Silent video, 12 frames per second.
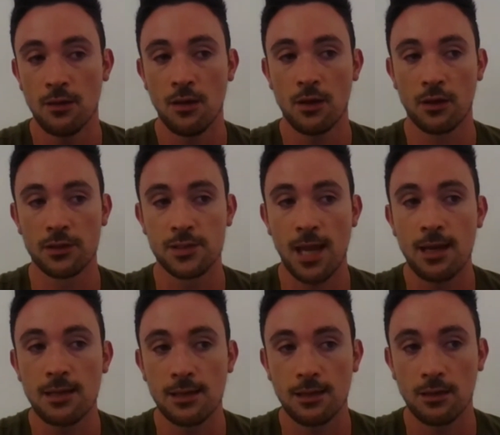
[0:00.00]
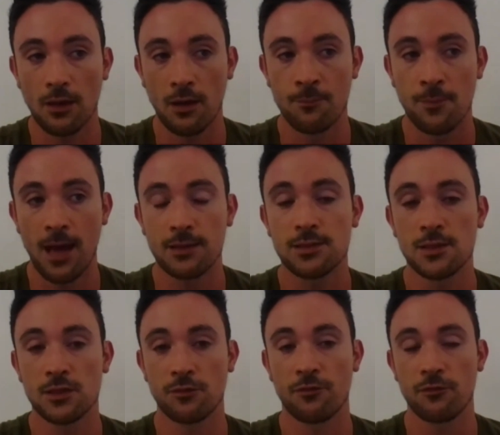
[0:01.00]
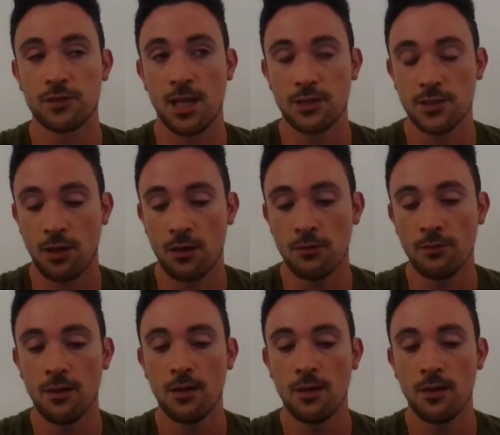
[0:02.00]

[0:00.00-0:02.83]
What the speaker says: containing additives for textile,